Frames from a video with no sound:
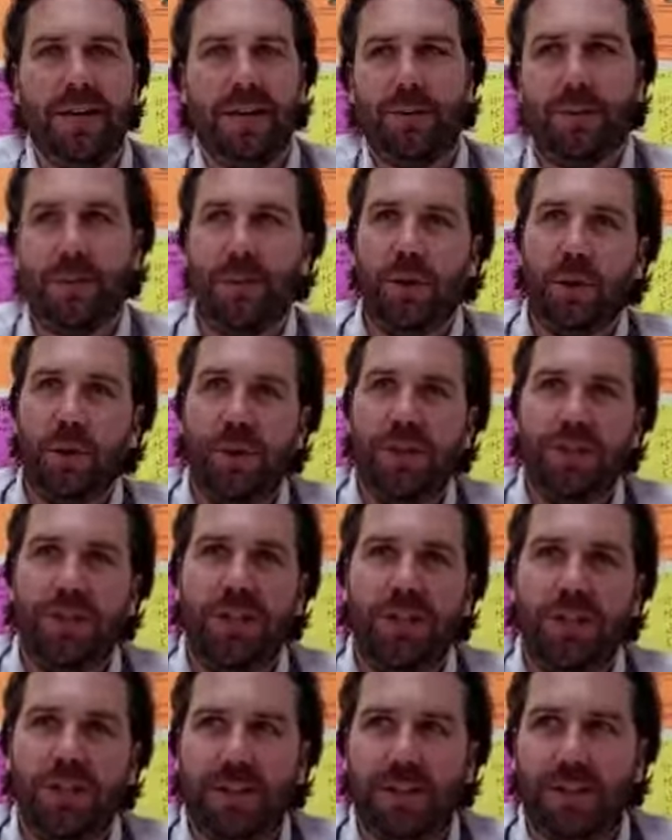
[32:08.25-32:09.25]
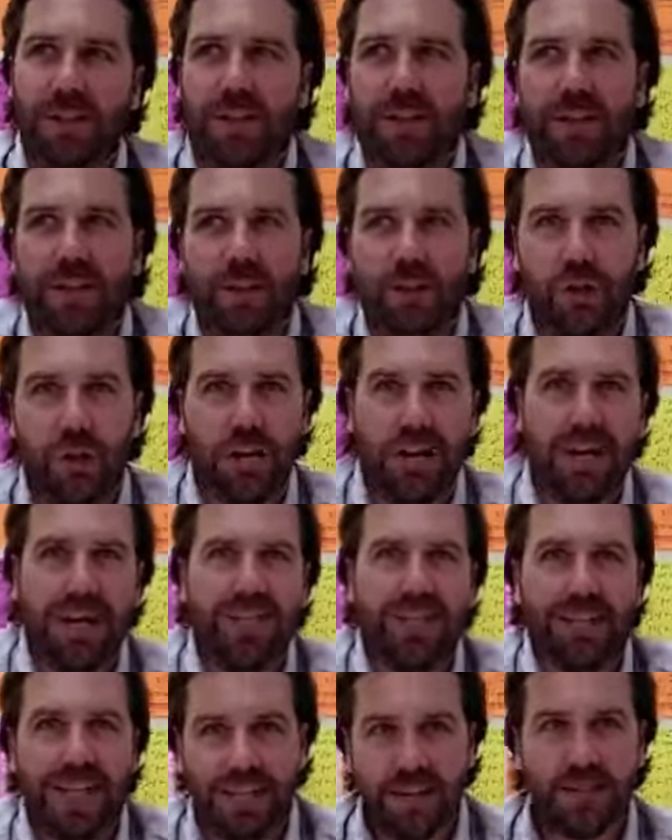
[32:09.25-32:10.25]
The question is, should I
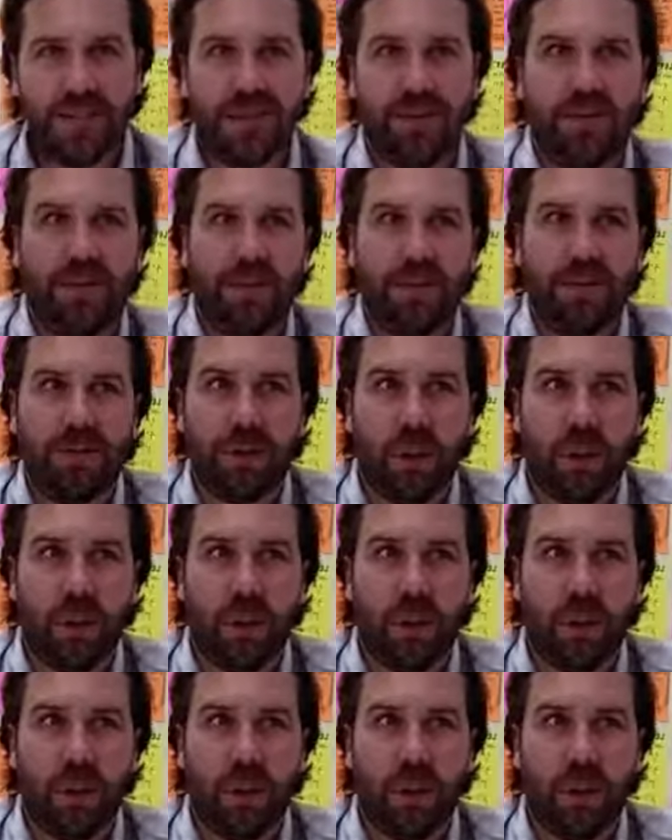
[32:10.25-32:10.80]
have 10 servers